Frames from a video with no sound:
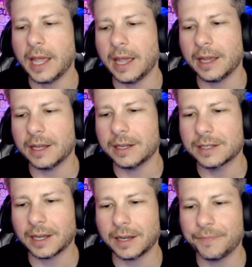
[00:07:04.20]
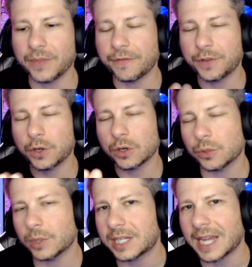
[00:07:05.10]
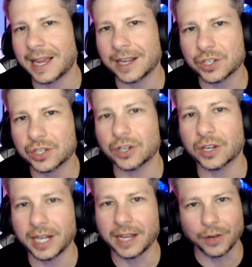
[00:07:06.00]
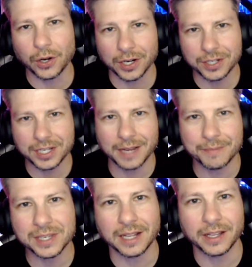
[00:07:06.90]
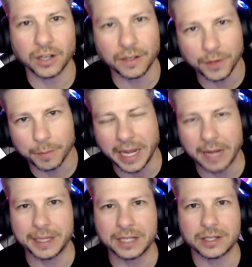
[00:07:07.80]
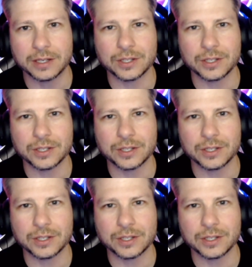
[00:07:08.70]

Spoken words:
And if you're too attached, you're going to have a hard time selling off your babies.